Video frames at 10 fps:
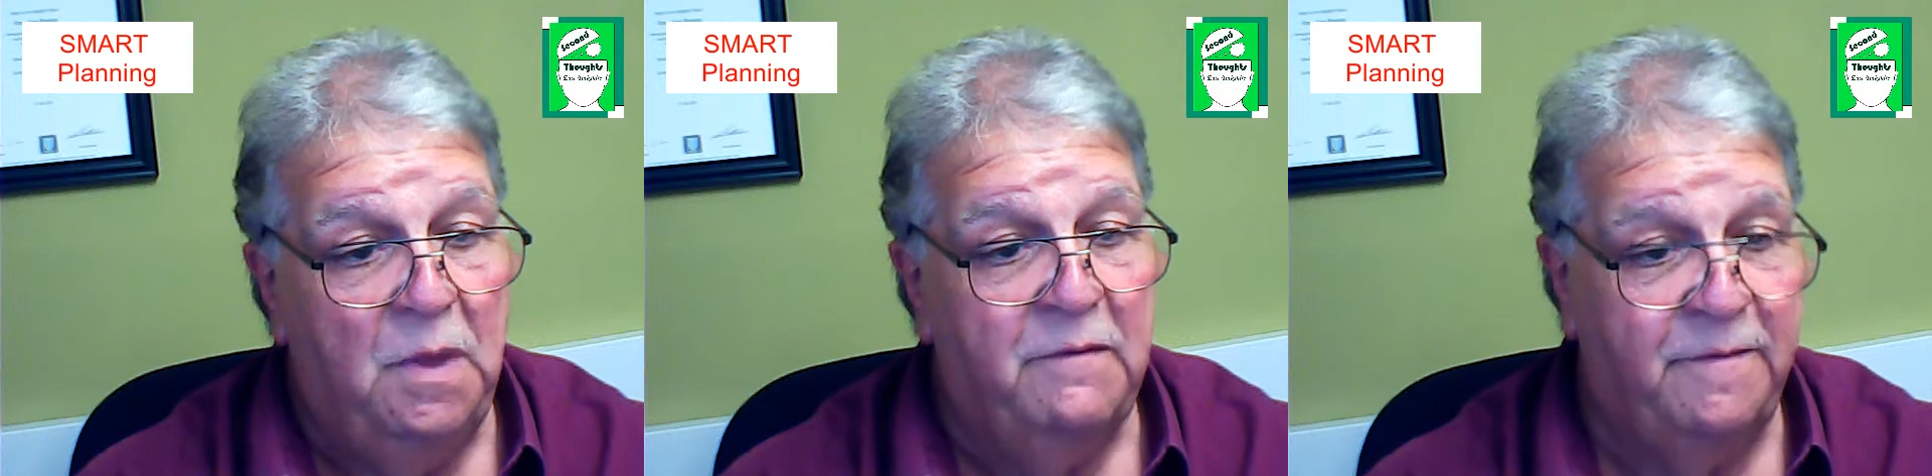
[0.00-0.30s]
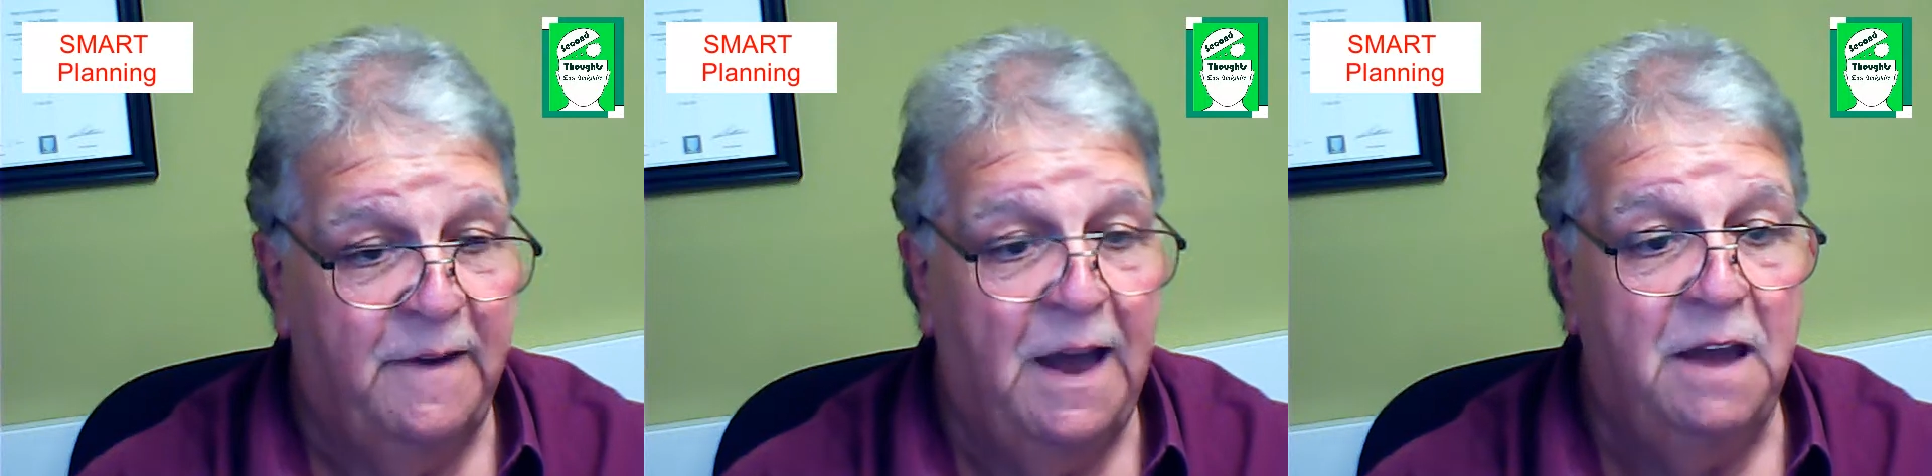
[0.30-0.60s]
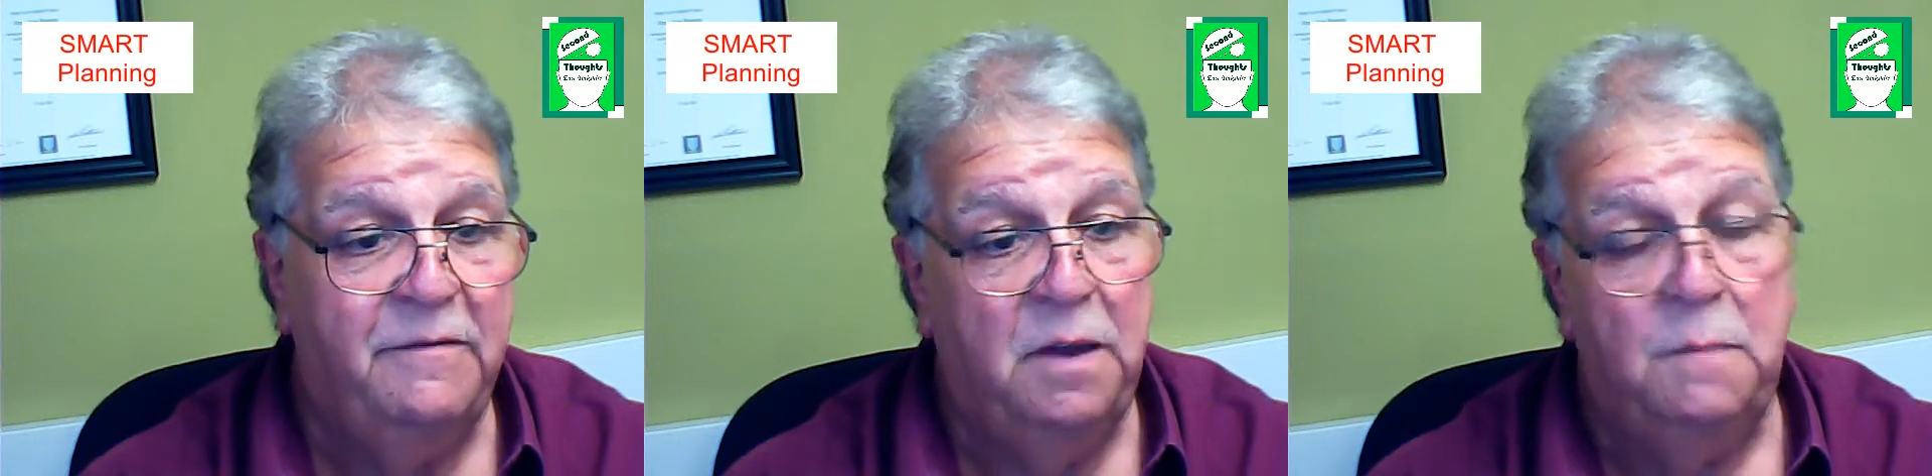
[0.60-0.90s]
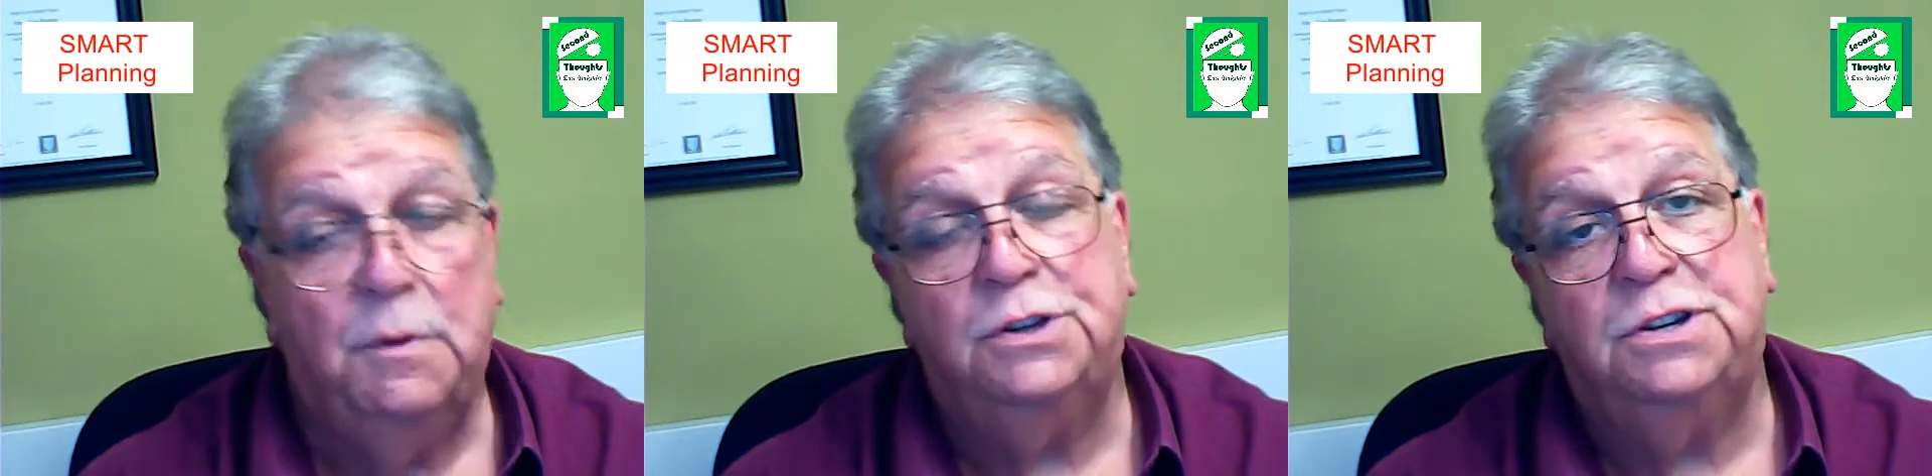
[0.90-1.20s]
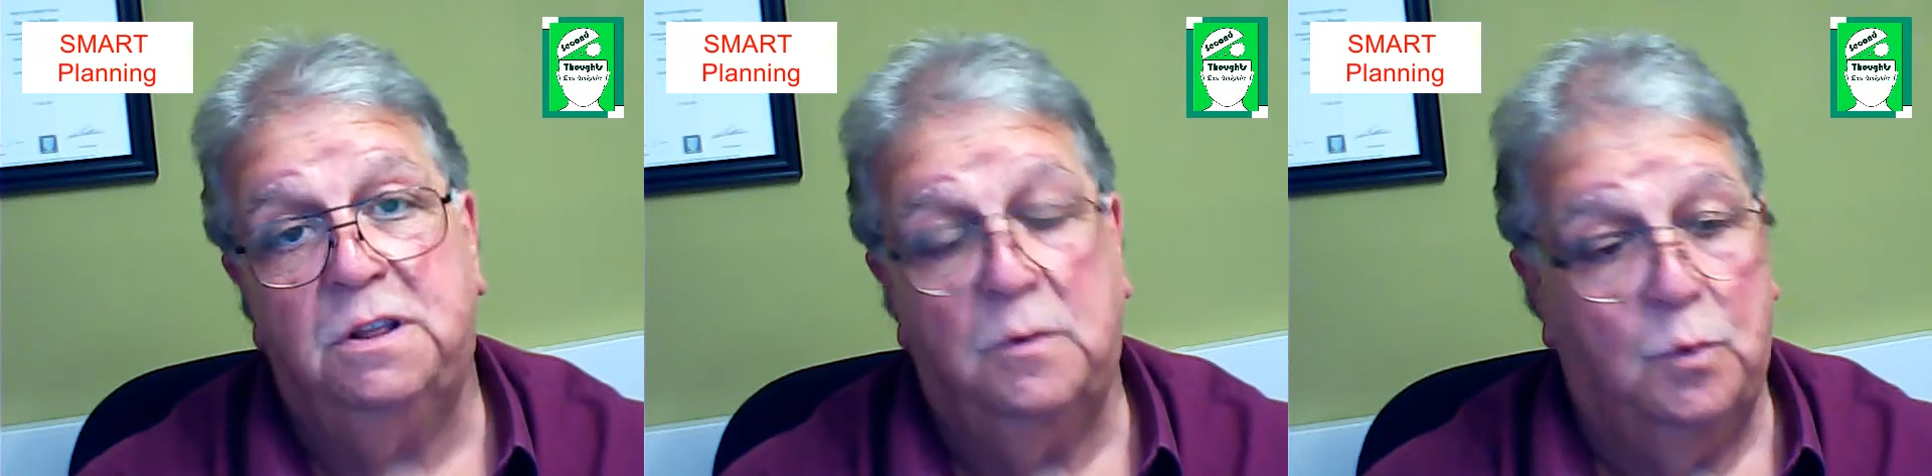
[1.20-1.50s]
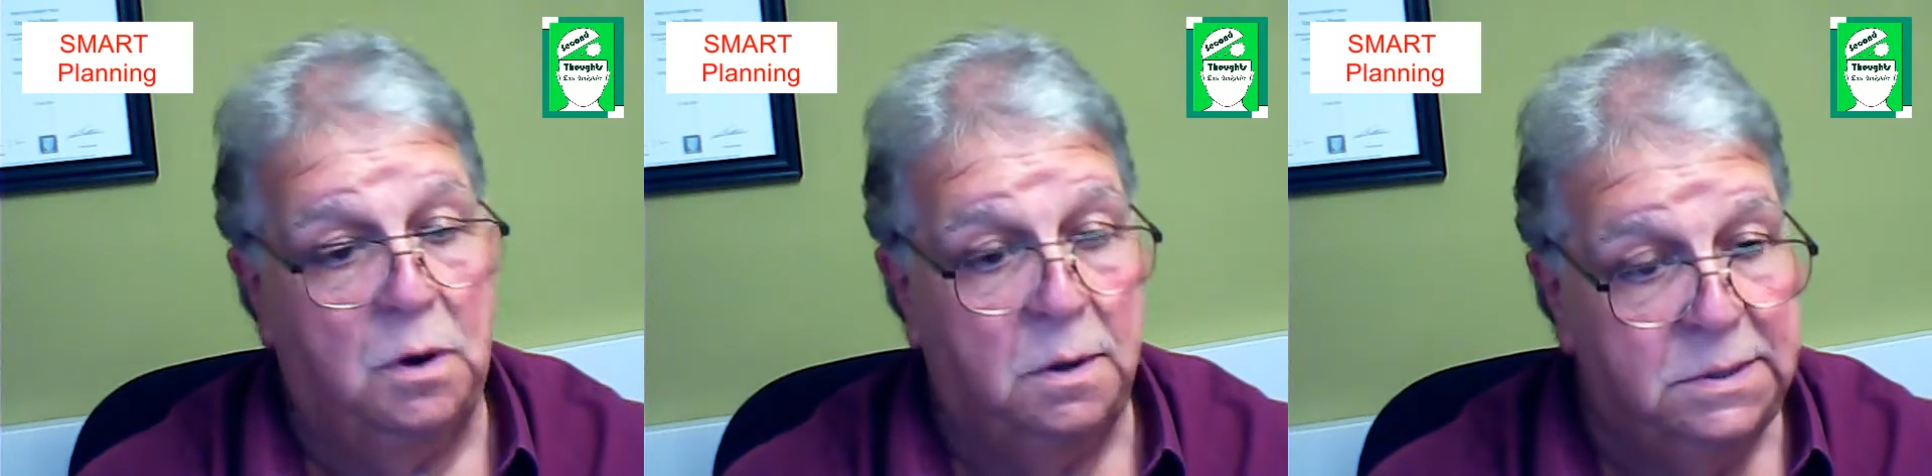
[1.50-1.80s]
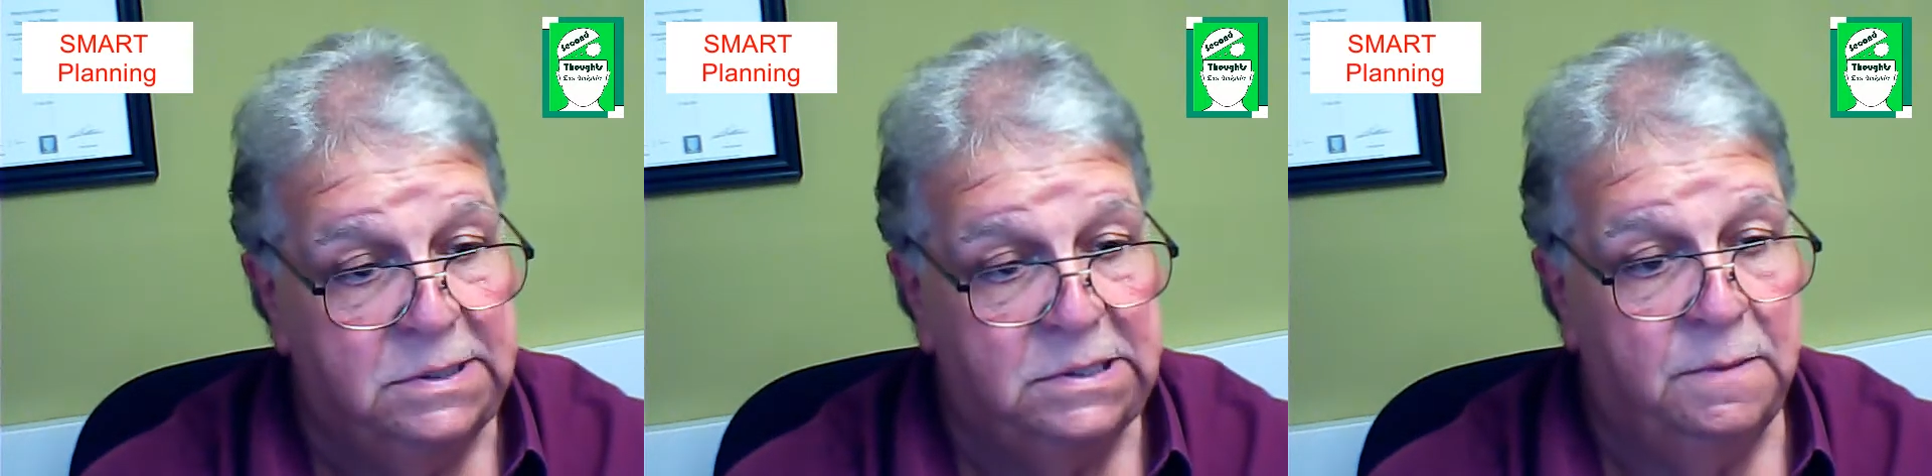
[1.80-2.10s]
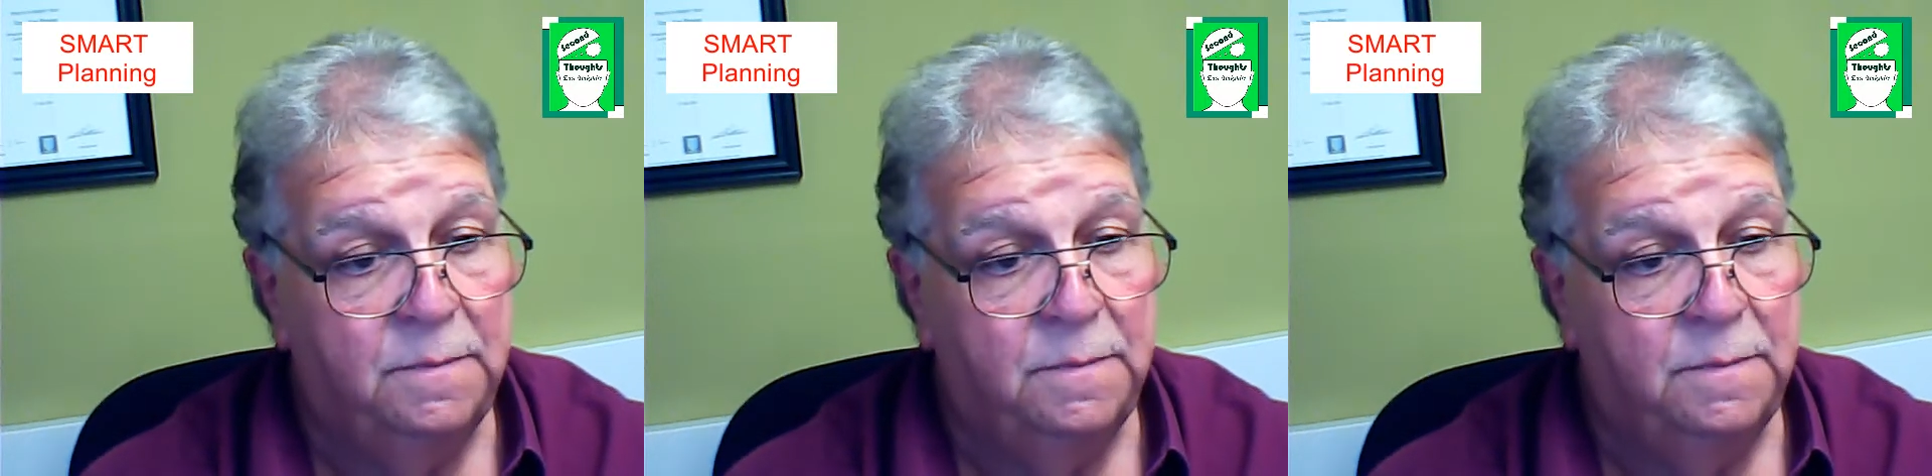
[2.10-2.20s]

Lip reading: 5. Emulsion the walls.